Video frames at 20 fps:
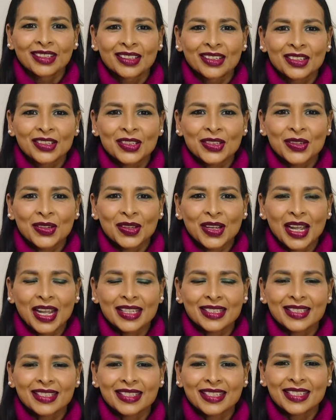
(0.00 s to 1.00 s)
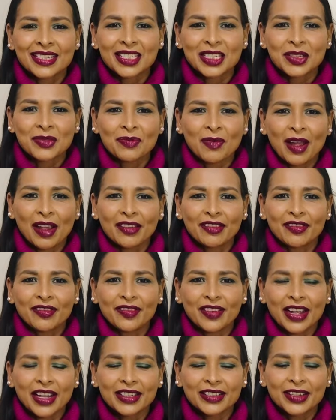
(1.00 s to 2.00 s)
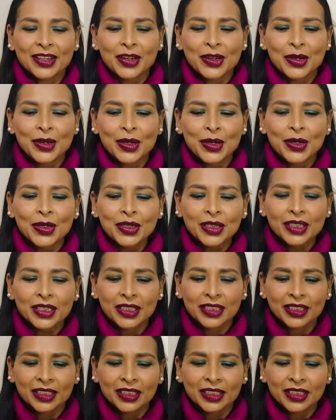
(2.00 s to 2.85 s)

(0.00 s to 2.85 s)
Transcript: So guys, this is my final look.